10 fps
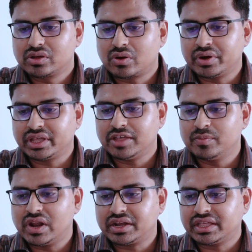Chronic
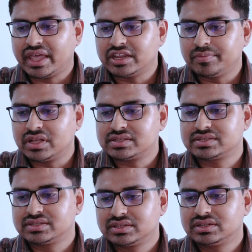hemolytic
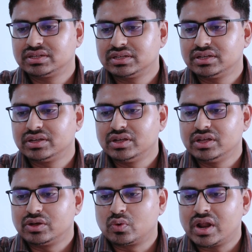anemias,
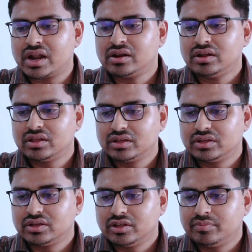rural
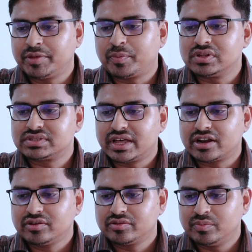peoples
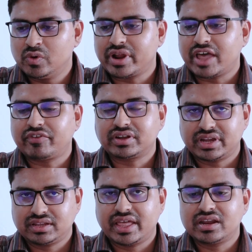are more
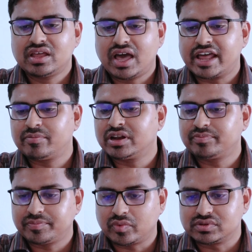affected than urban
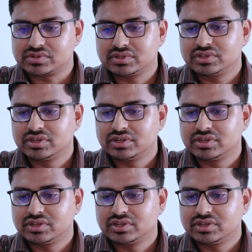peoples.